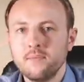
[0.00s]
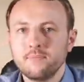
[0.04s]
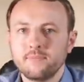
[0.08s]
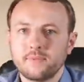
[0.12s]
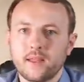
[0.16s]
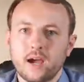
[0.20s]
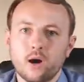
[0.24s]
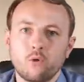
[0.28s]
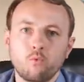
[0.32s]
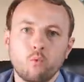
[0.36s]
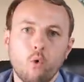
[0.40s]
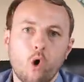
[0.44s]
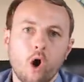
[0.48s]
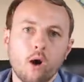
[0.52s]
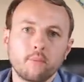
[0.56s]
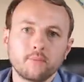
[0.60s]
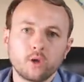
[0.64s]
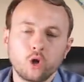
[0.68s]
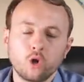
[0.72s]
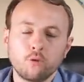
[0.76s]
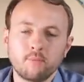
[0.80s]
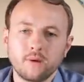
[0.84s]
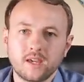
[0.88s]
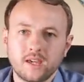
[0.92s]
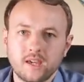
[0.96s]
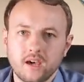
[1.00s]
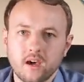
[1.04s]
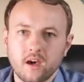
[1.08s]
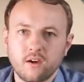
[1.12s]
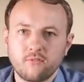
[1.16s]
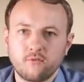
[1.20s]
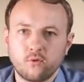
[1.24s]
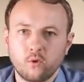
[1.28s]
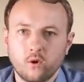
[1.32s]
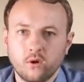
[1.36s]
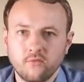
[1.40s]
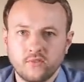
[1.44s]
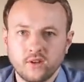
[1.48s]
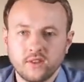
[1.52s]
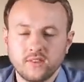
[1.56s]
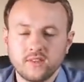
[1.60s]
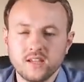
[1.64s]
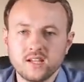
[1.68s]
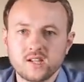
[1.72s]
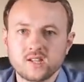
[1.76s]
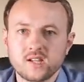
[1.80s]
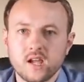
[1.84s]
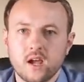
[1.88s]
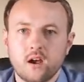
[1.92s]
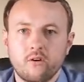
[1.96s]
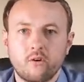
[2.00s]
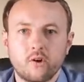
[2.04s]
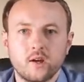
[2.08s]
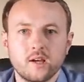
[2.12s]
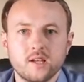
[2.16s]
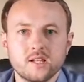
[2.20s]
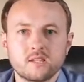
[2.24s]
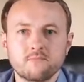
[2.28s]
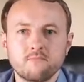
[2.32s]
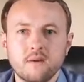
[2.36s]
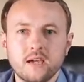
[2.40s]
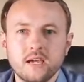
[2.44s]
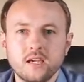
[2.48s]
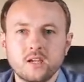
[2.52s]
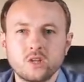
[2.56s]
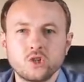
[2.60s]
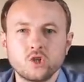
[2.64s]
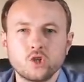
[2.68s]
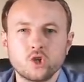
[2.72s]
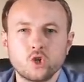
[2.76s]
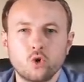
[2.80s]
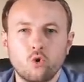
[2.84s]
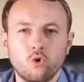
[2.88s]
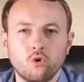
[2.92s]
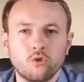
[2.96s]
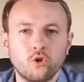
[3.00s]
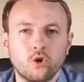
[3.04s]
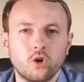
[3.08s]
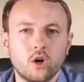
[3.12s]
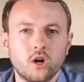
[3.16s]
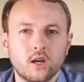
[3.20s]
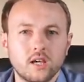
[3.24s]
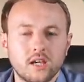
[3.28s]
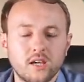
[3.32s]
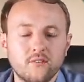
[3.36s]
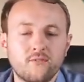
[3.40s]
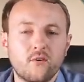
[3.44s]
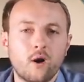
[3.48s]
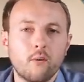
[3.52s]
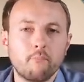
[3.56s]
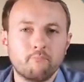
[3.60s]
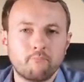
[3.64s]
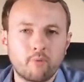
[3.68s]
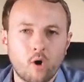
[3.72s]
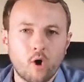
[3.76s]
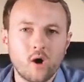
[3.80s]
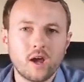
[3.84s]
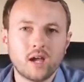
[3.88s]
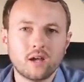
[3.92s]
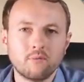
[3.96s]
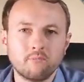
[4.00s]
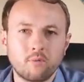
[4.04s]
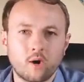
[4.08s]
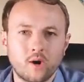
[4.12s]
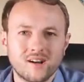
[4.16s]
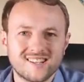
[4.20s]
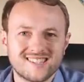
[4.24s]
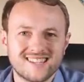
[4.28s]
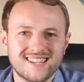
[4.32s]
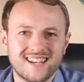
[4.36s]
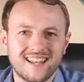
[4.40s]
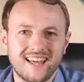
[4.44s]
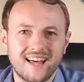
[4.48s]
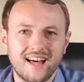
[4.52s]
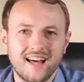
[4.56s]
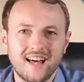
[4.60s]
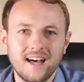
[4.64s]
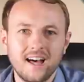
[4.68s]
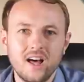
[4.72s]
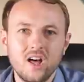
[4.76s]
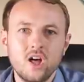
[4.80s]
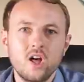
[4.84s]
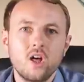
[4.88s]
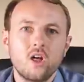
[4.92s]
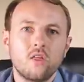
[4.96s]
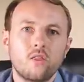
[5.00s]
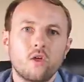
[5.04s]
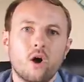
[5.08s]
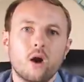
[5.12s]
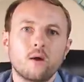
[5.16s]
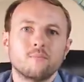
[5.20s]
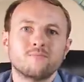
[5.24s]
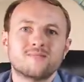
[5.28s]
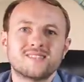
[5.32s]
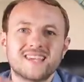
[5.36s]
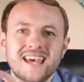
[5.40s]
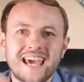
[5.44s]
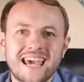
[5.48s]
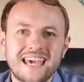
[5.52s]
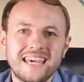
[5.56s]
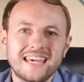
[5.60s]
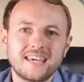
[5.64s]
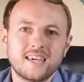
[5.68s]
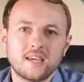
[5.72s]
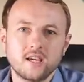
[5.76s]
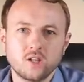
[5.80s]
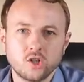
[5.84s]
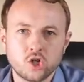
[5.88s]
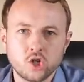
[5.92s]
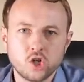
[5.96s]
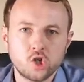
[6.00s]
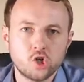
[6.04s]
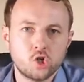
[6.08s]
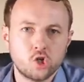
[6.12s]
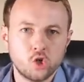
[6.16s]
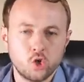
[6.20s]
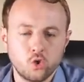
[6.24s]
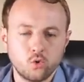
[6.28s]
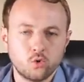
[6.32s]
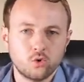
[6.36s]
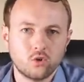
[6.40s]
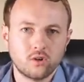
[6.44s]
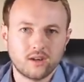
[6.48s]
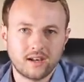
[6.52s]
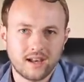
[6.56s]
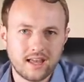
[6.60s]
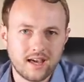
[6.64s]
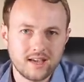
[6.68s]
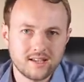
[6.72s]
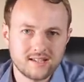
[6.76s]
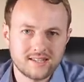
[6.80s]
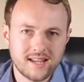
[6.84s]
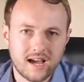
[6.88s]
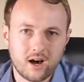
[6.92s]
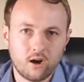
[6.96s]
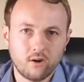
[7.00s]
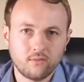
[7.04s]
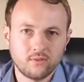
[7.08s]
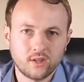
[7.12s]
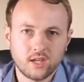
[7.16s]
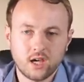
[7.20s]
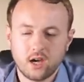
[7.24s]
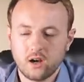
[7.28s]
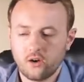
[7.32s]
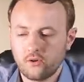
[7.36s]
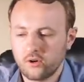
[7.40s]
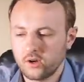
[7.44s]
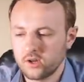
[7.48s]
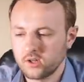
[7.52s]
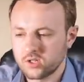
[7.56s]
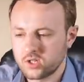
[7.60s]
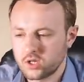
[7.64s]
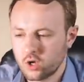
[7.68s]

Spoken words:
Now, what I'm going to be careful of in this area is making sure that if I'm buying buy to let, that I'm taking student lets out of the area.